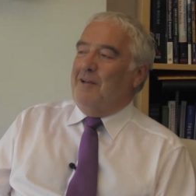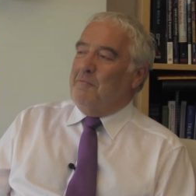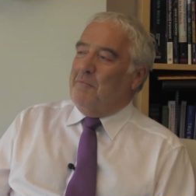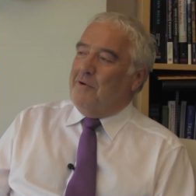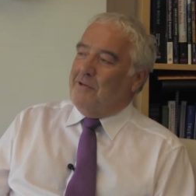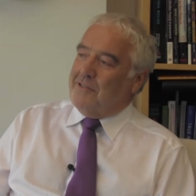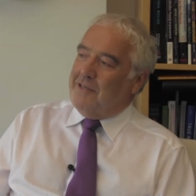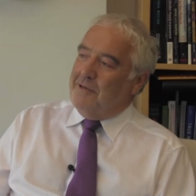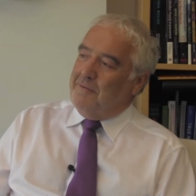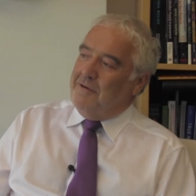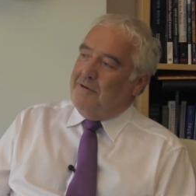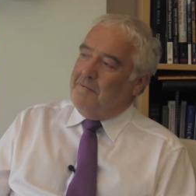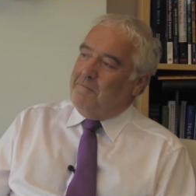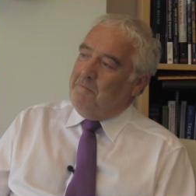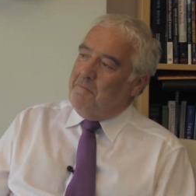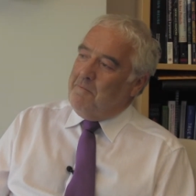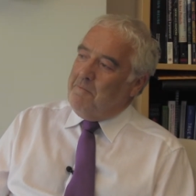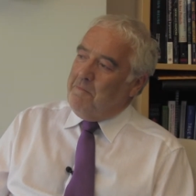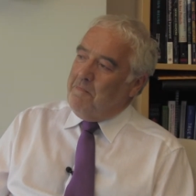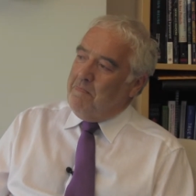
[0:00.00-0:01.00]
Did you always know
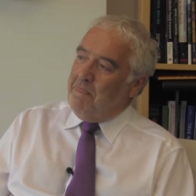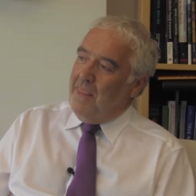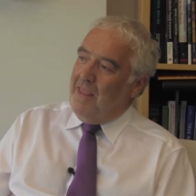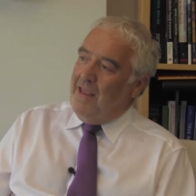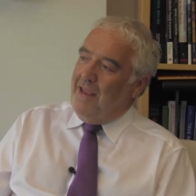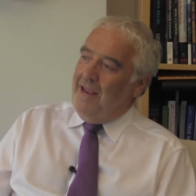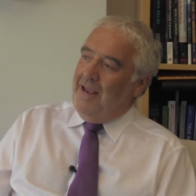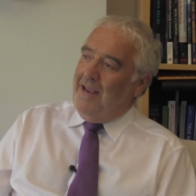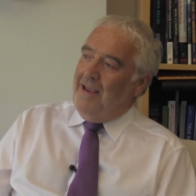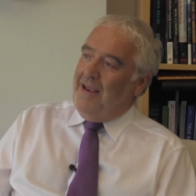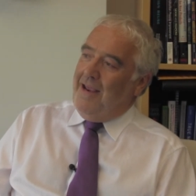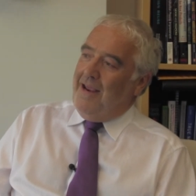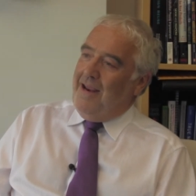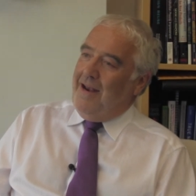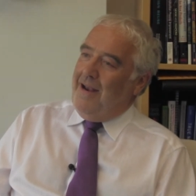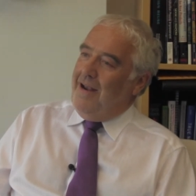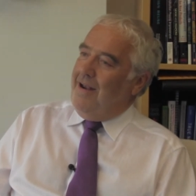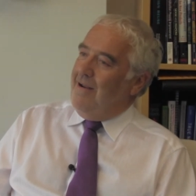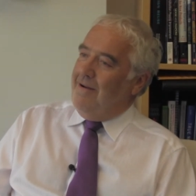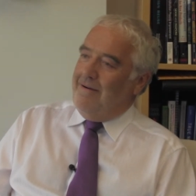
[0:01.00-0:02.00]
you wanted to be
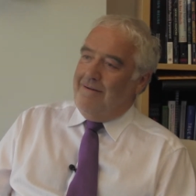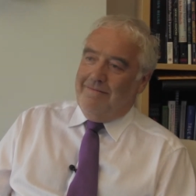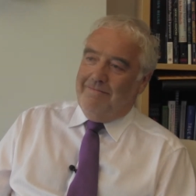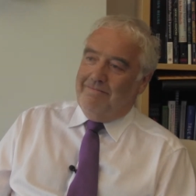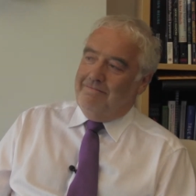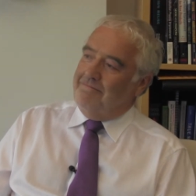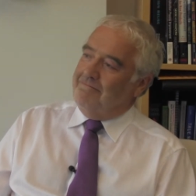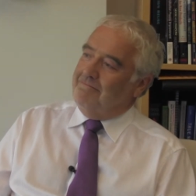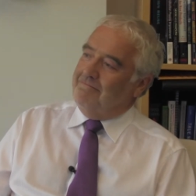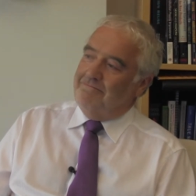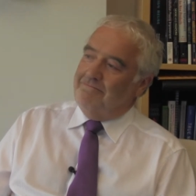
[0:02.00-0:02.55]
a builder?